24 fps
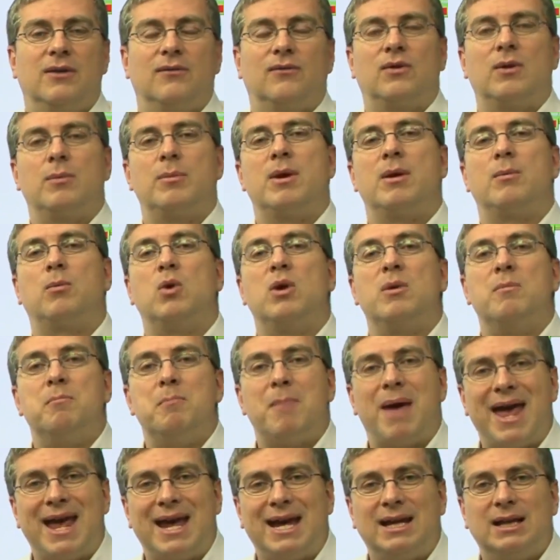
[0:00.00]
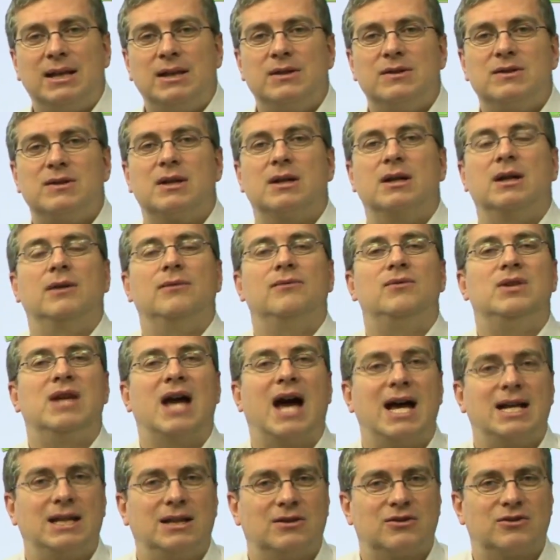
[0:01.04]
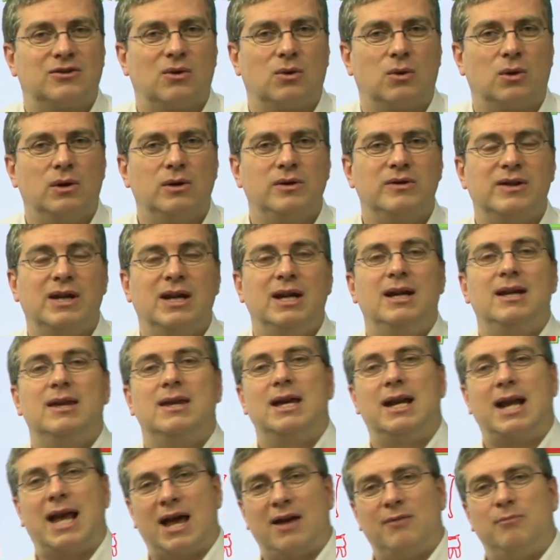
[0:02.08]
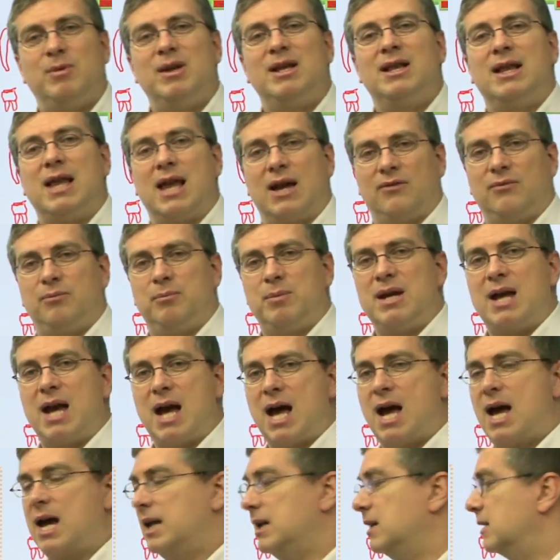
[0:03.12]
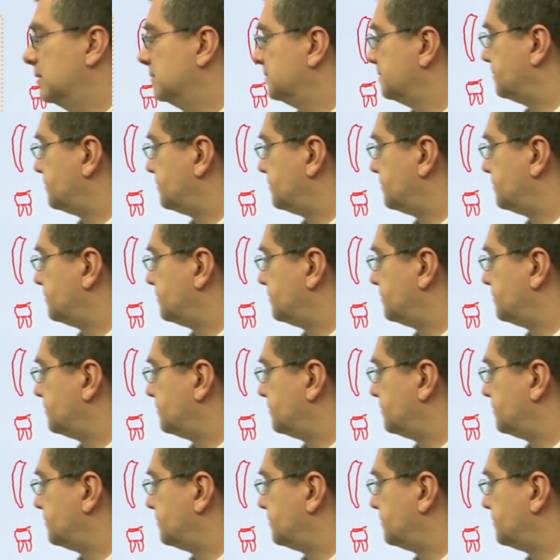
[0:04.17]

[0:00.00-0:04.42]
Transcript: from the remains of dinosaurs that have been left behind.